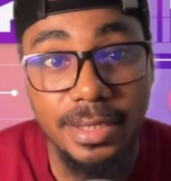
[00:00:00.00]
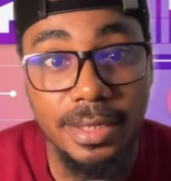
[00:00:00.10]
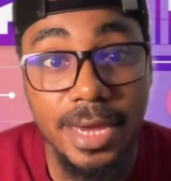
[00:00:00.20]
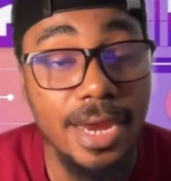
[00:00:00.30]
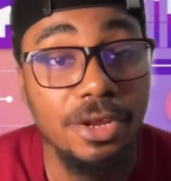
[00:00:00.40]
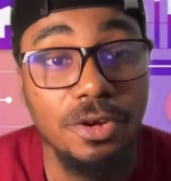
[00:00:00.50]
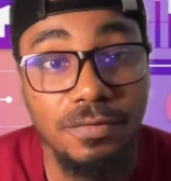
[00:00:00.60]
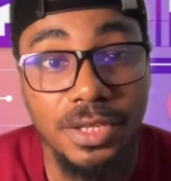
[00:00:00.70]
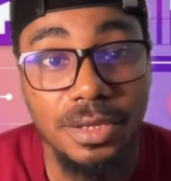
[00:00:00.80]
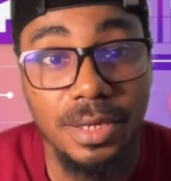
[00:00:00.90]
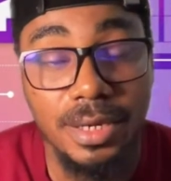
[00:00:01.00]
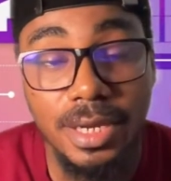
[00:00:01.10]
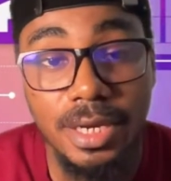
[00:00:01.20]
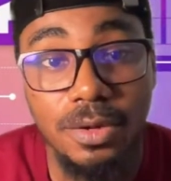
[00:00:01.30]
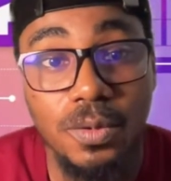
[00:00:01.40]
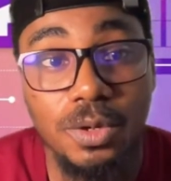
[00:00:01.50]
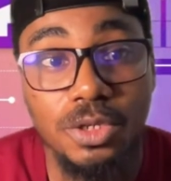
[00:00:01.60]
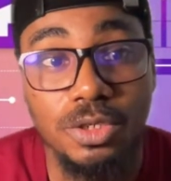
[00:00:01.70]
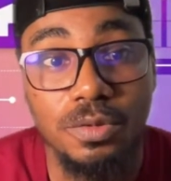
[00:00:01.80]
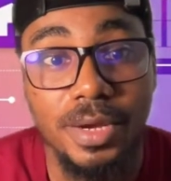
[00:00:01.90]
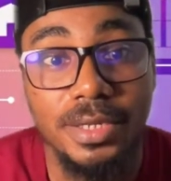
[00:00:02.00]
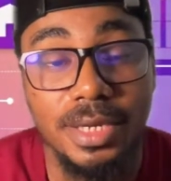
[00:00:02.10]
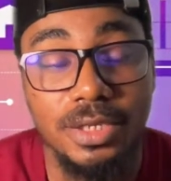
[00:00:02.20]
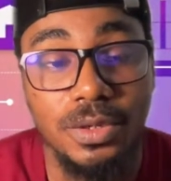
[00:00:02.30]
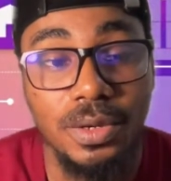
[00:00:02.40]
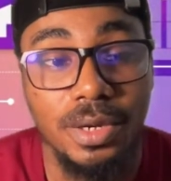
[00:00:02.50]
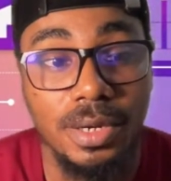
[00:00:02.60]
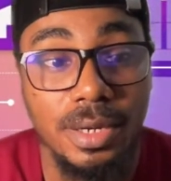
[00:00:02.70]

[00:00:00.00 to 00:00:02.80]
any of the no code instruments that you're